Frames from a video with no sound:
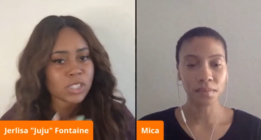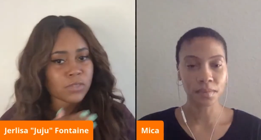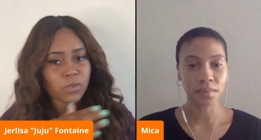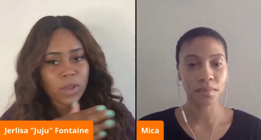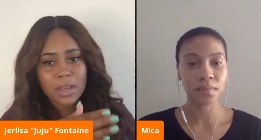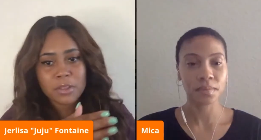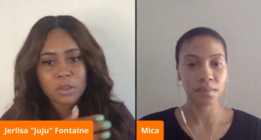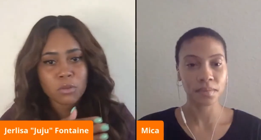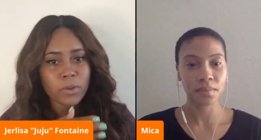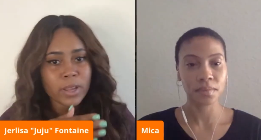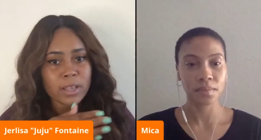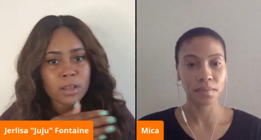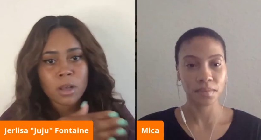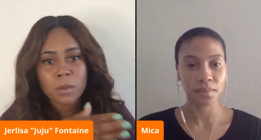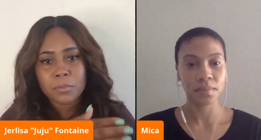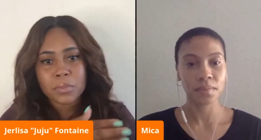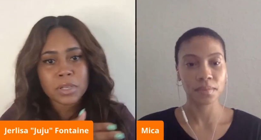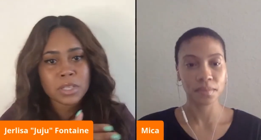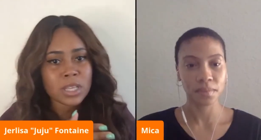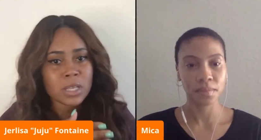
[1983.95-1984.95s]
Speaker 1: just find the right
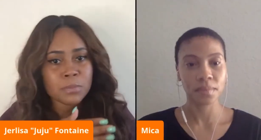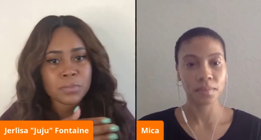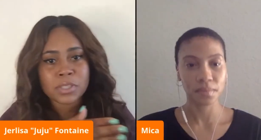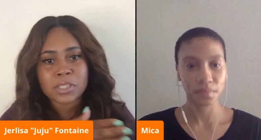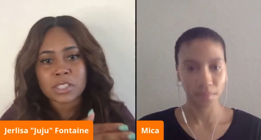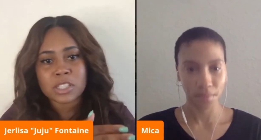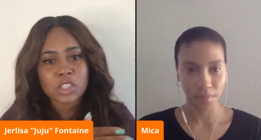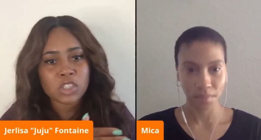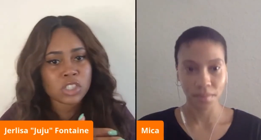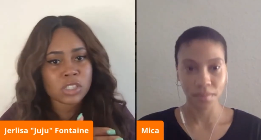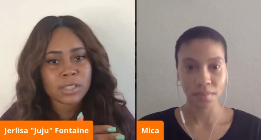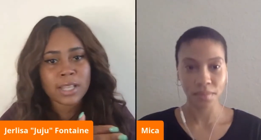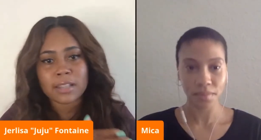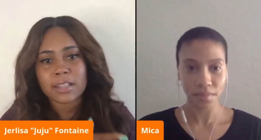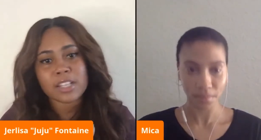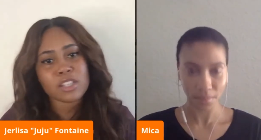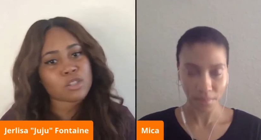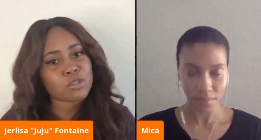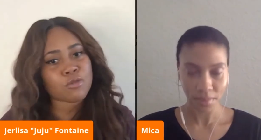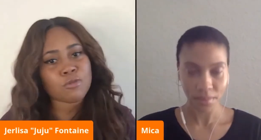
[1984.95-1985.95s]
company and position that
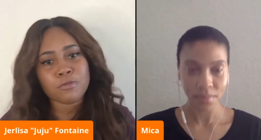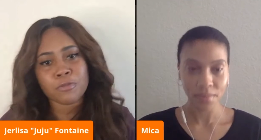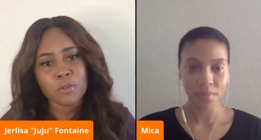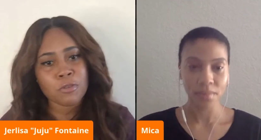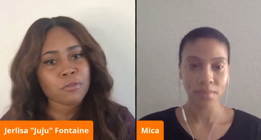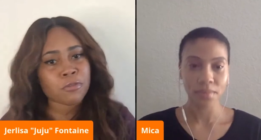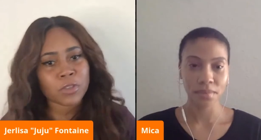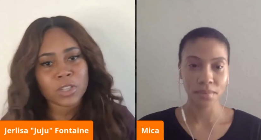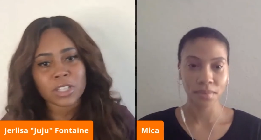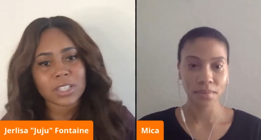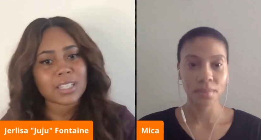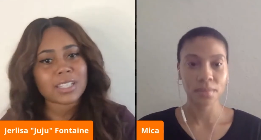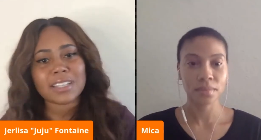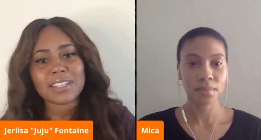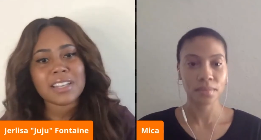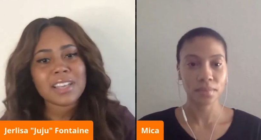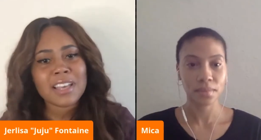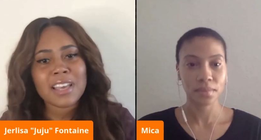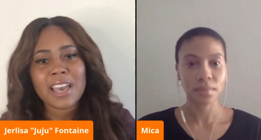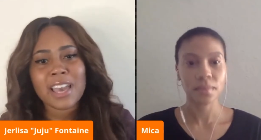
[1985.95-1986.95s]
lets you fulfill it.
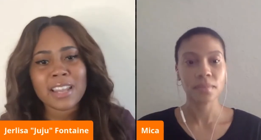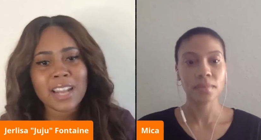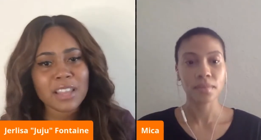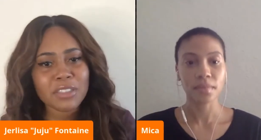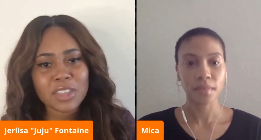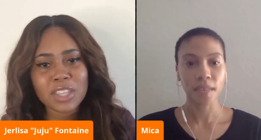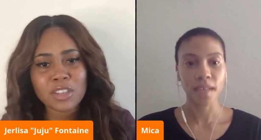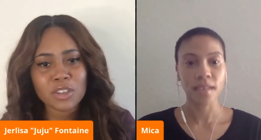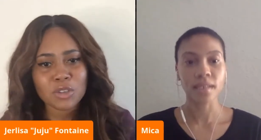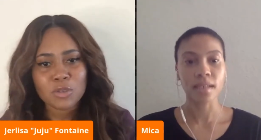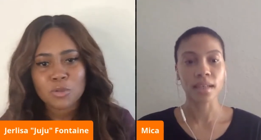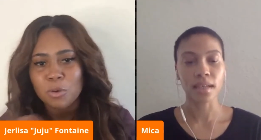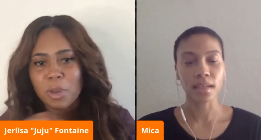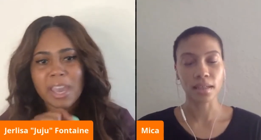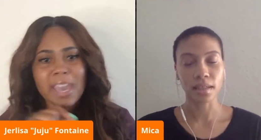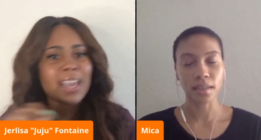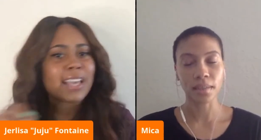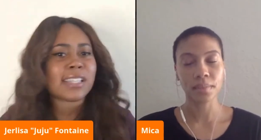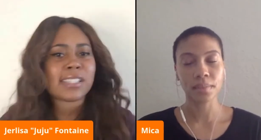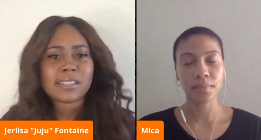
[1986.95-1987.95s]
And I think you
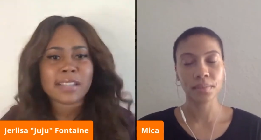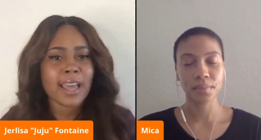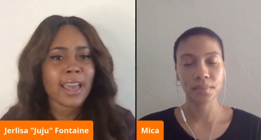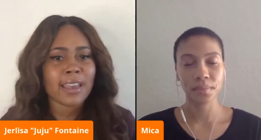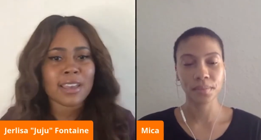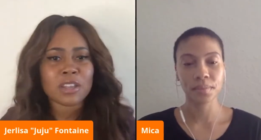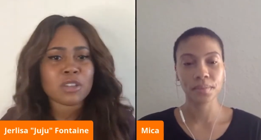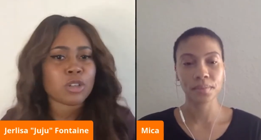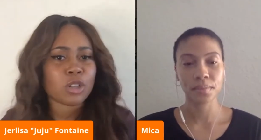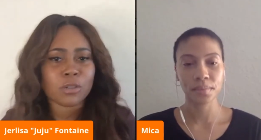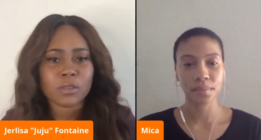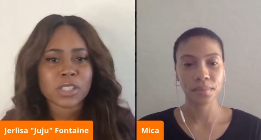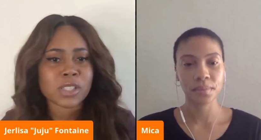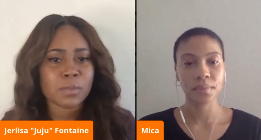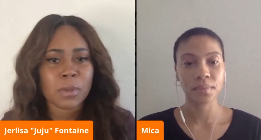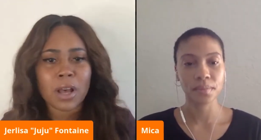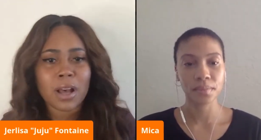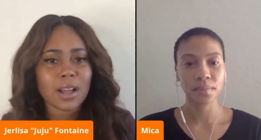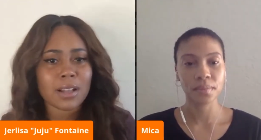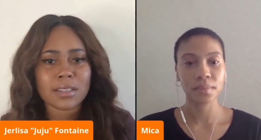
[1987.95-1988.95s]
aced that in your
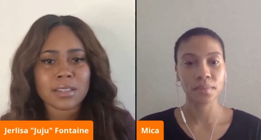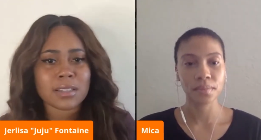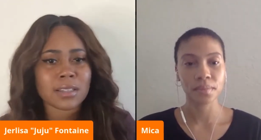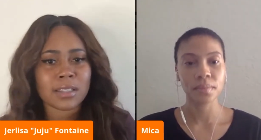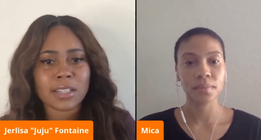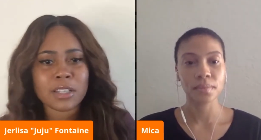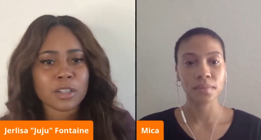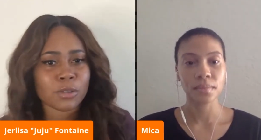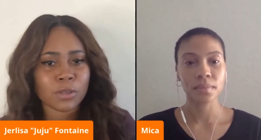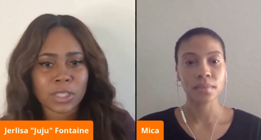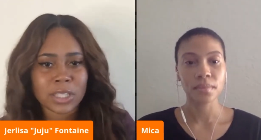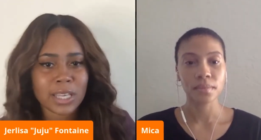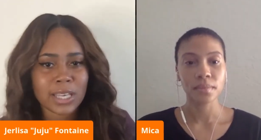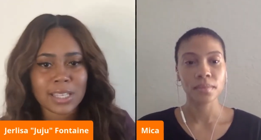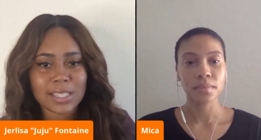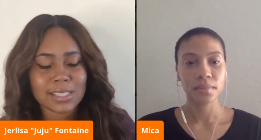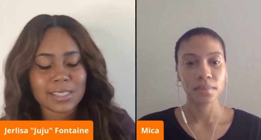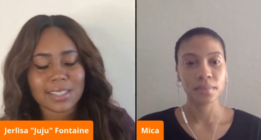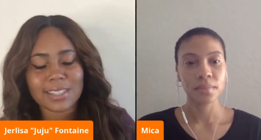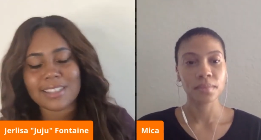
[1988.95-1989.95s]
response, literally
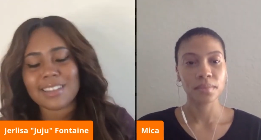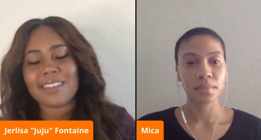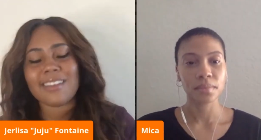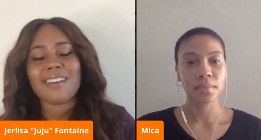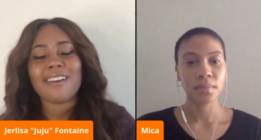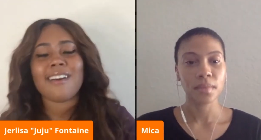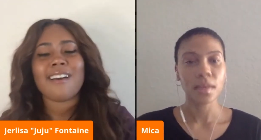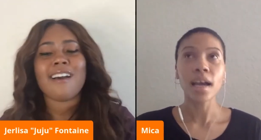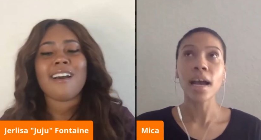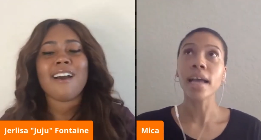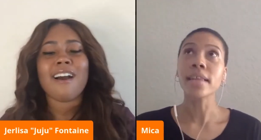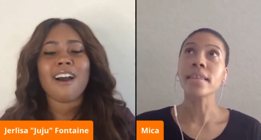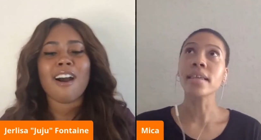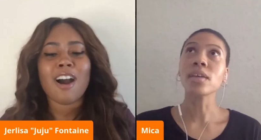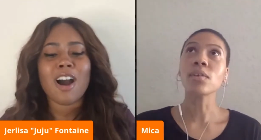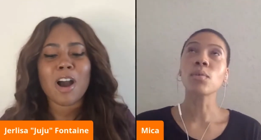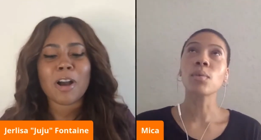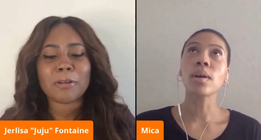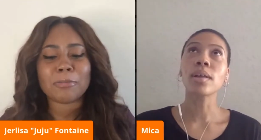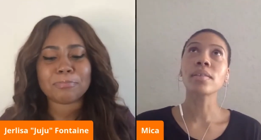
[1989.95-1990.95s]
aced
Speaker 2: it. I
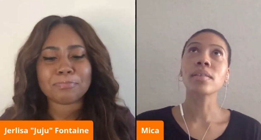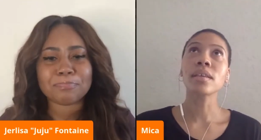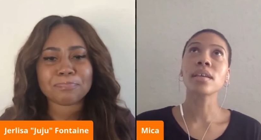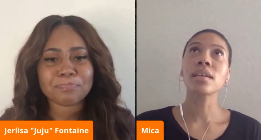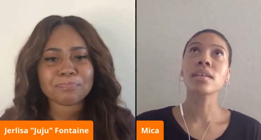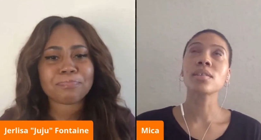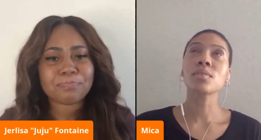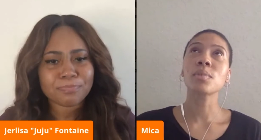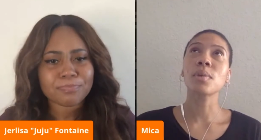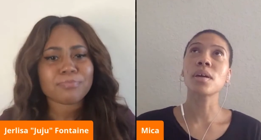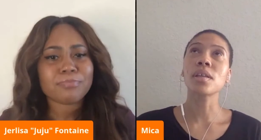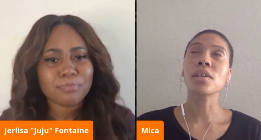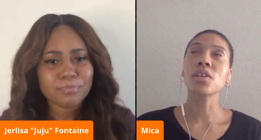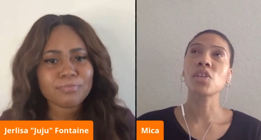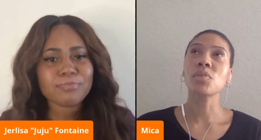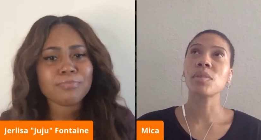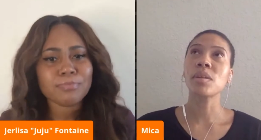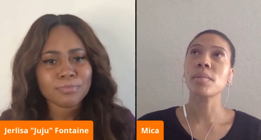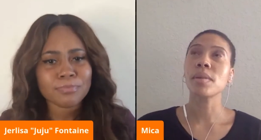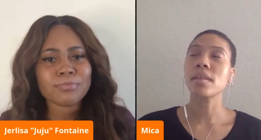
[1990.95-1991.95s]
think one thing as well that
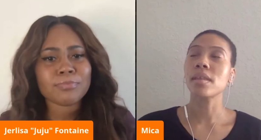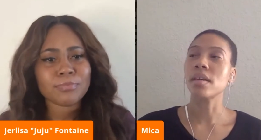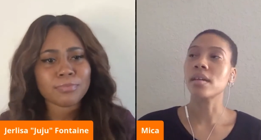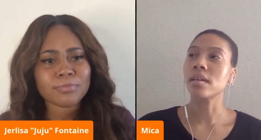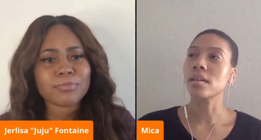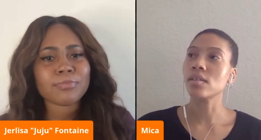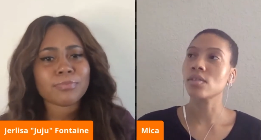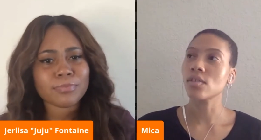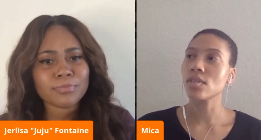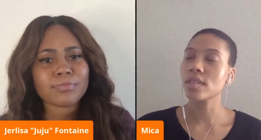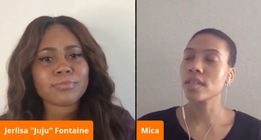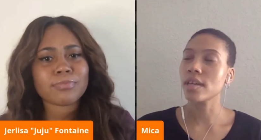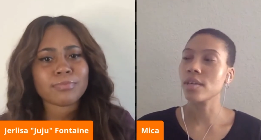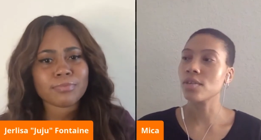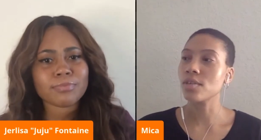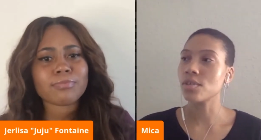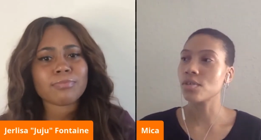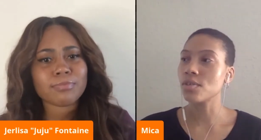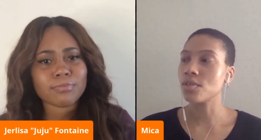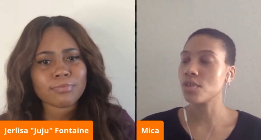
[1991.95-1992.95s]
you made me think of just now,
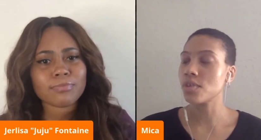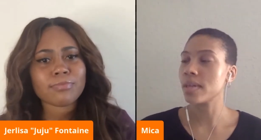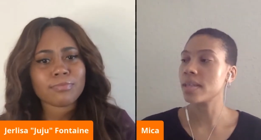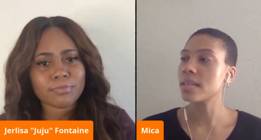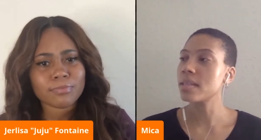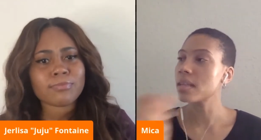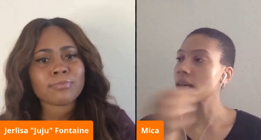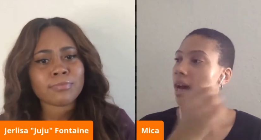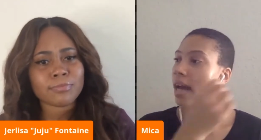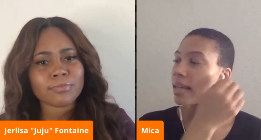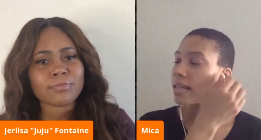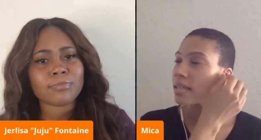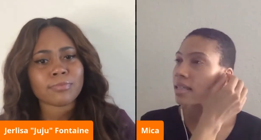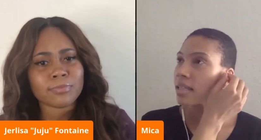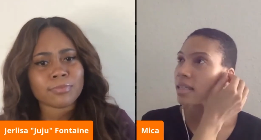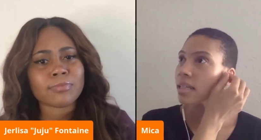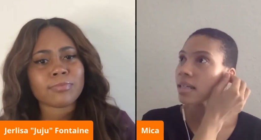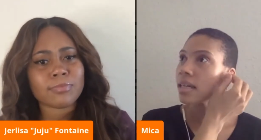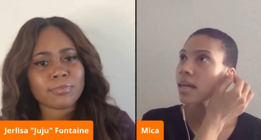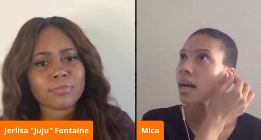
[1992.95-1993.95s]
Juju, is the mm-hmm.
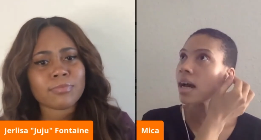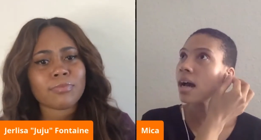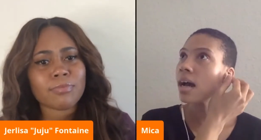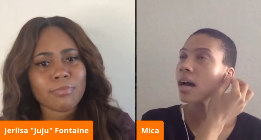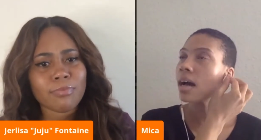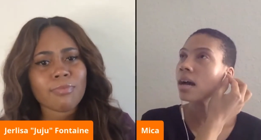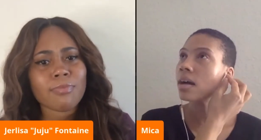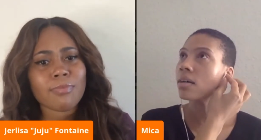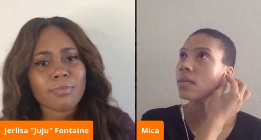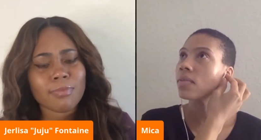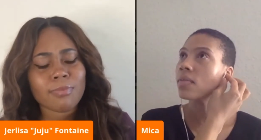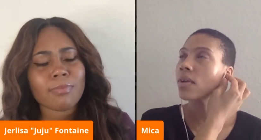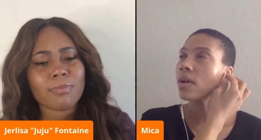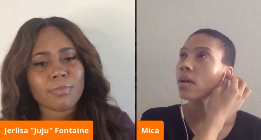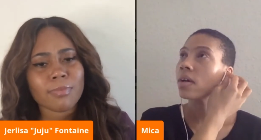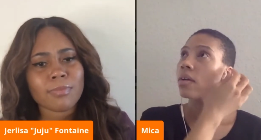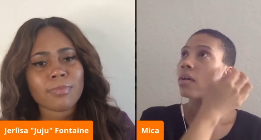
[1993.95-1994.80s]
idea of,